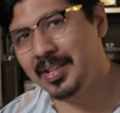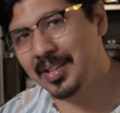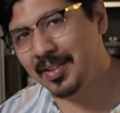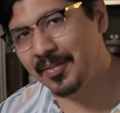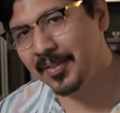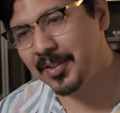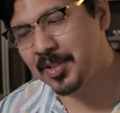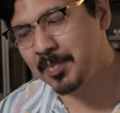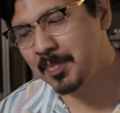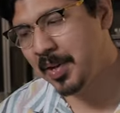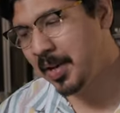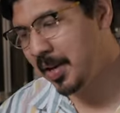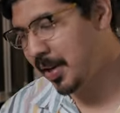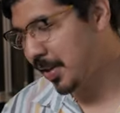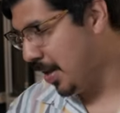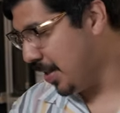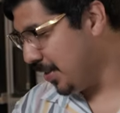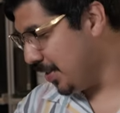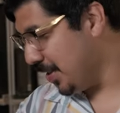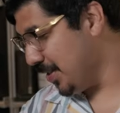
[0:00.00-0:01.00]
difference
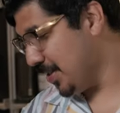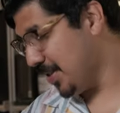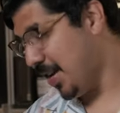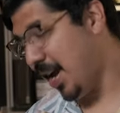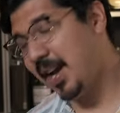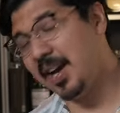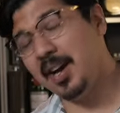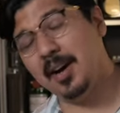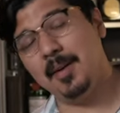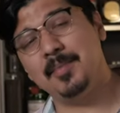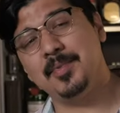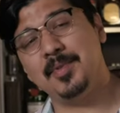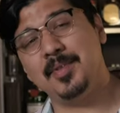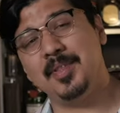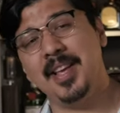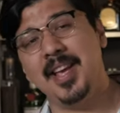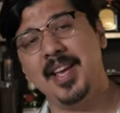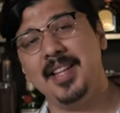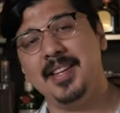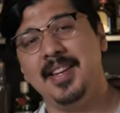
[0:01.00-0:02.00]
being that this guy comes
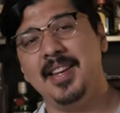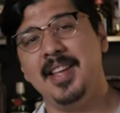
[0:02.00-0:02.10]
with a handy